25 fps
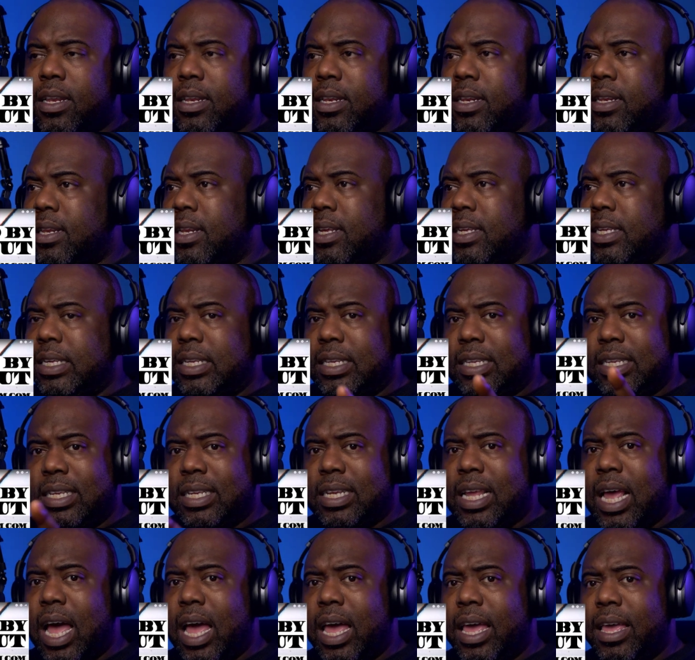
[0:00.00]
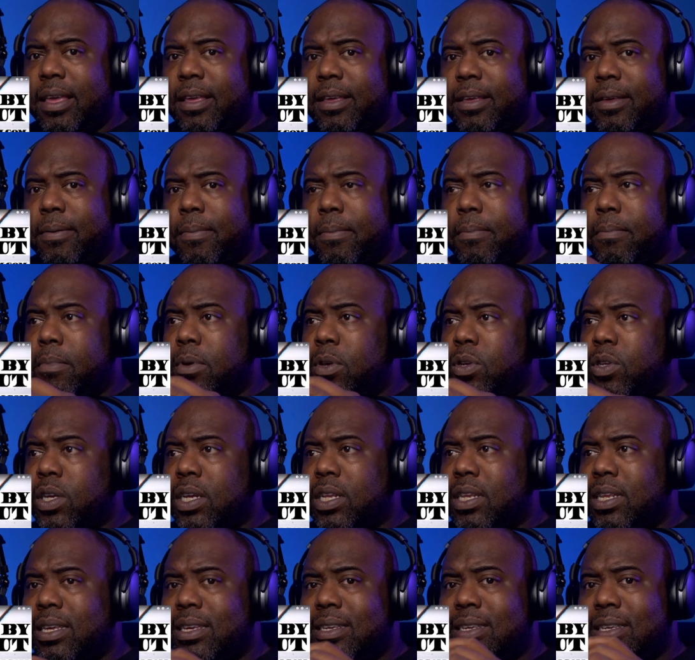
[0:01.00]
this guy,
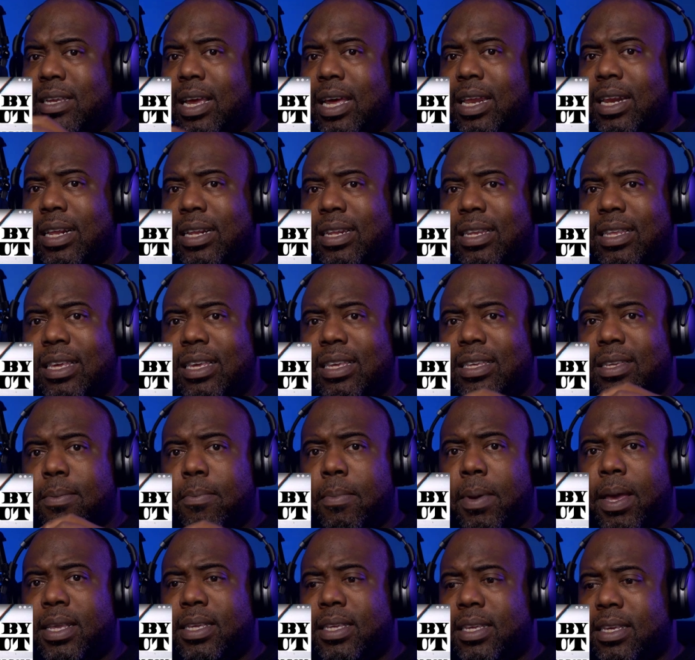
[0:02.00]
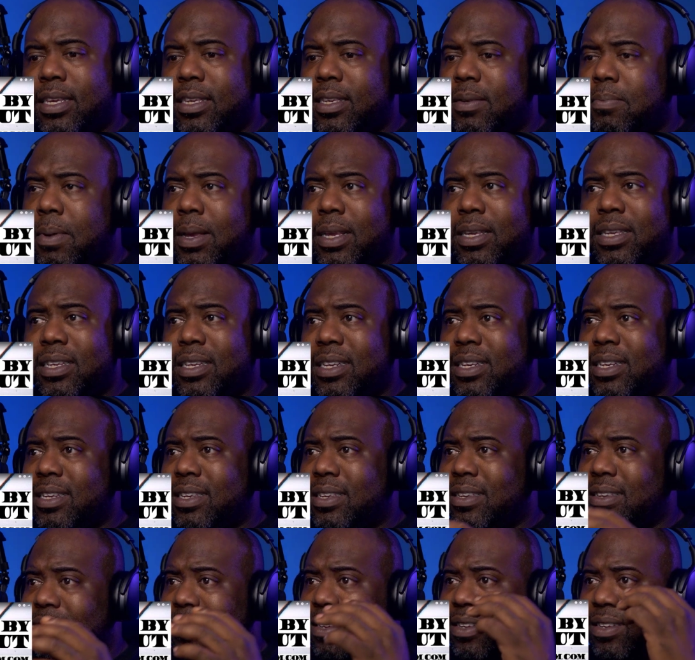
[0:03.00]
musically, sonically, he's amazing. His message
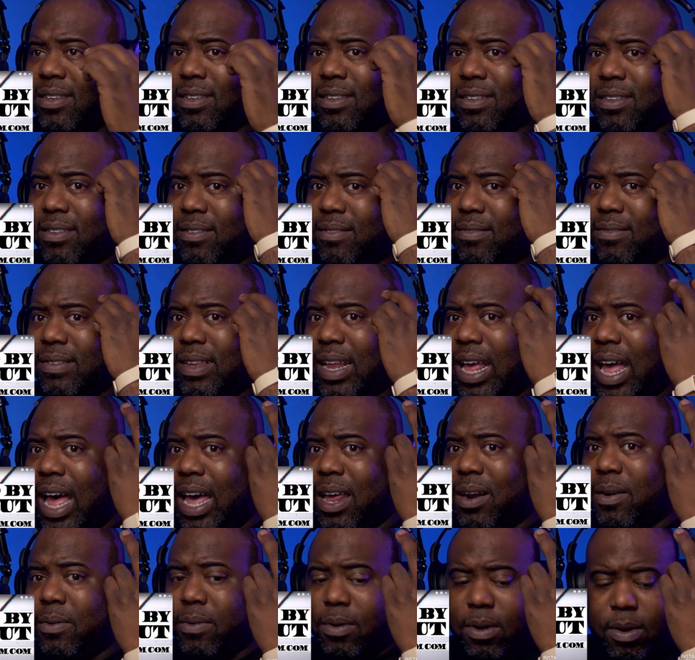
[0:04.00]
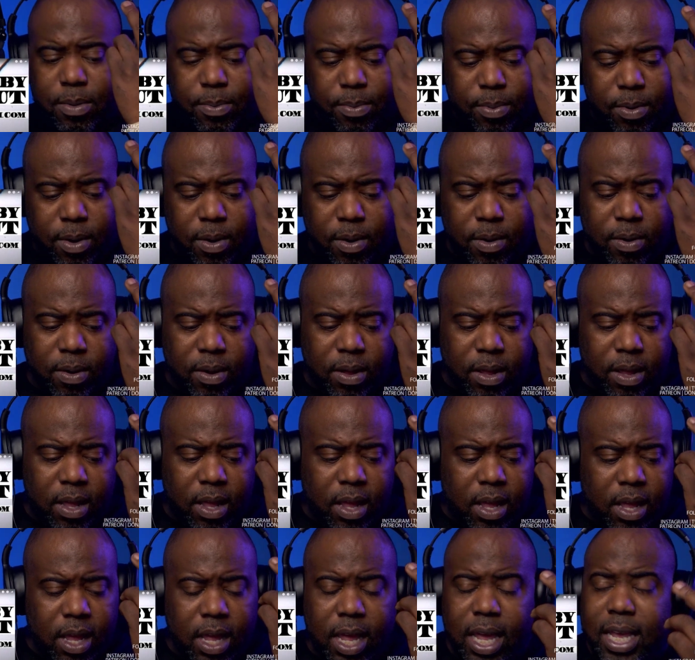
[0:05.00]
is just, I don't know, bro.
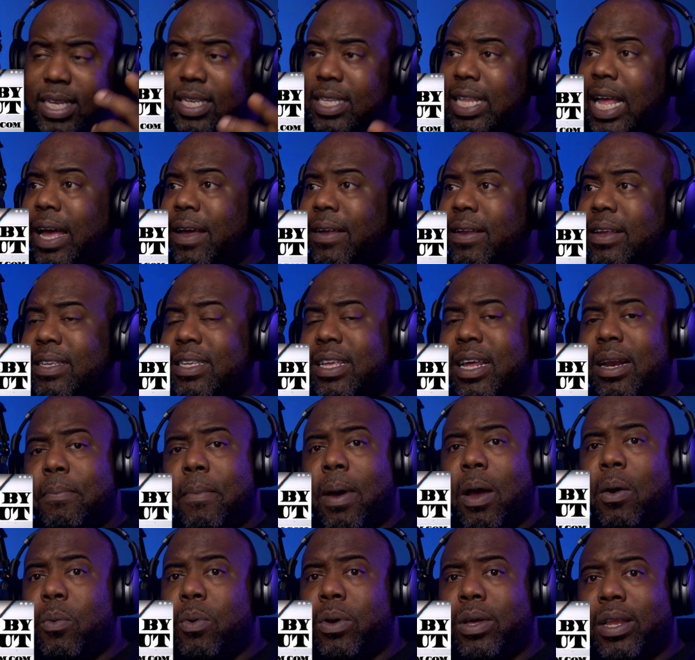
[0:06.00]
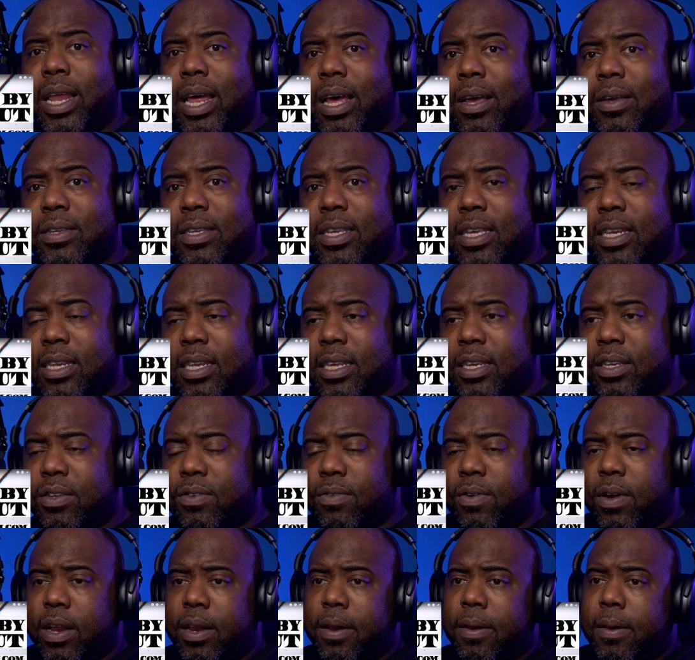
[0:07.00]
It's not in my wheelhouse, at least,
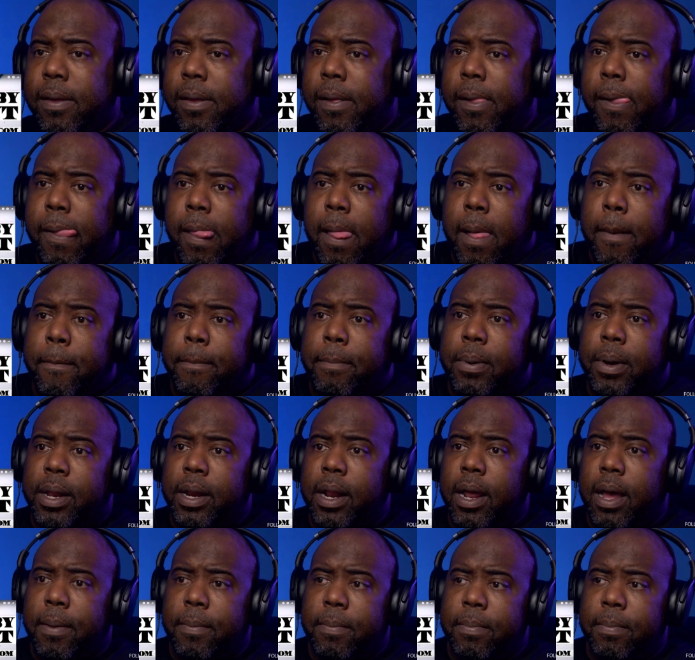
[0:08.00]
right? But I